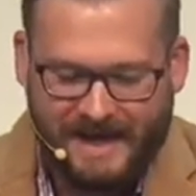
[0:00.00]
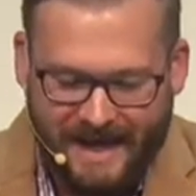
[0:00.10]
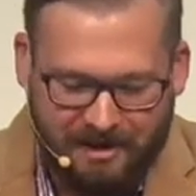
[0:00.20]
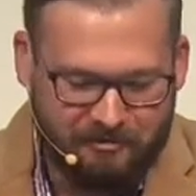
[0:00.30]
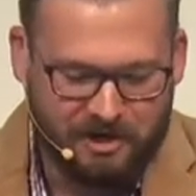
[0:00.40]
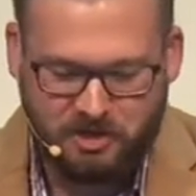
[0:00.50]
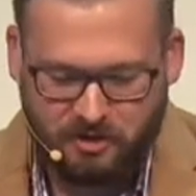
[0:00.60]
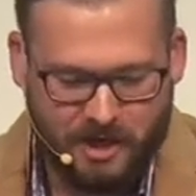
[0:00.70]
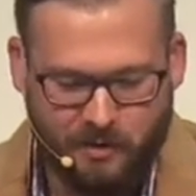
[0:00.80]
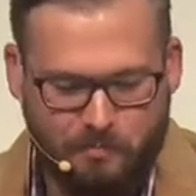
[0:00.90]
And
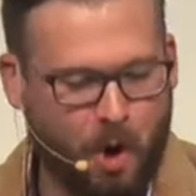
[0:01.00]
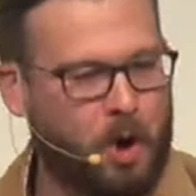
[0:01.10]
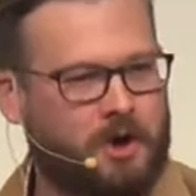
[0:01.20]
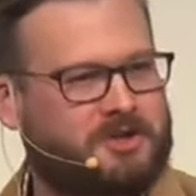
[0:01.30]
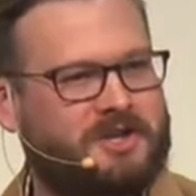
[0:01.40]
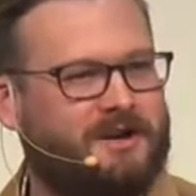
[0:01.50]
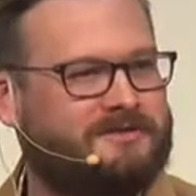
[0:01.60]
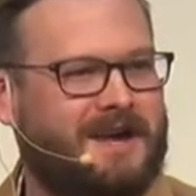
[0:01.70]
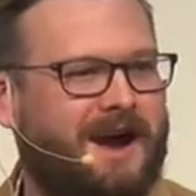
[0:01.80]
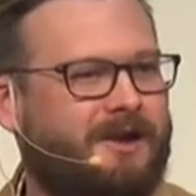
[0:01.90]
eventually we burn
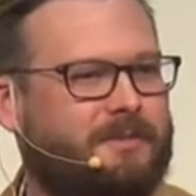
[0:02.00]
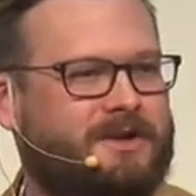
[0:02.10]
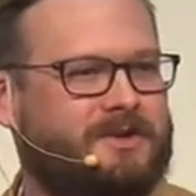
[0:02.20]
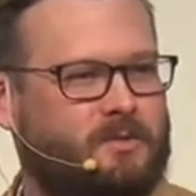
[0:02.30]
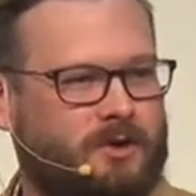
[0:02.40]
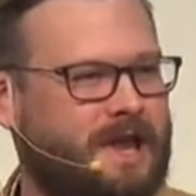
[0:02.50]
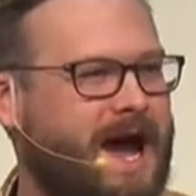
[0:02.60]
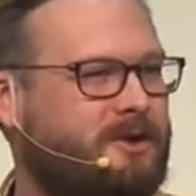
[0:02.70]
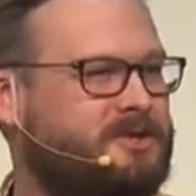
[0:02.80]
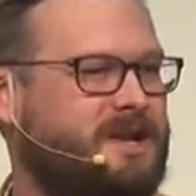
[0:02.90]
ourselves out because we're
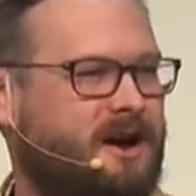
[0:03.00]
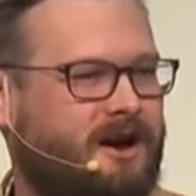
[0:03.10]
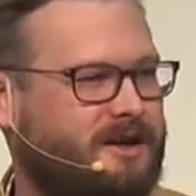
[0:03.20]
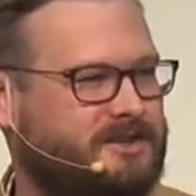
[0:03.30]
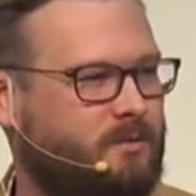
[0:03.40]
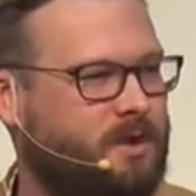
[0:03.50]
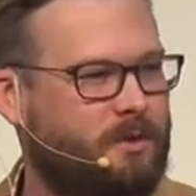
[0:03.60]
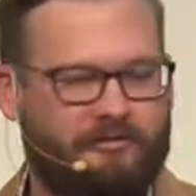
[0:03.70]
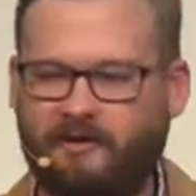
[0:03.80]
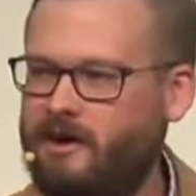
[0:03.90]
lousy gods and we
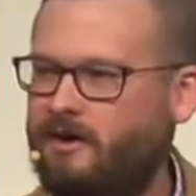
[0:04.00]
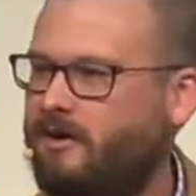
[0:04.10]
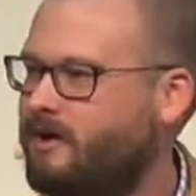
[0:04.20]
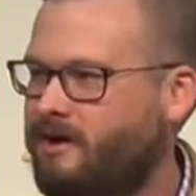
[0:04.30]
will fail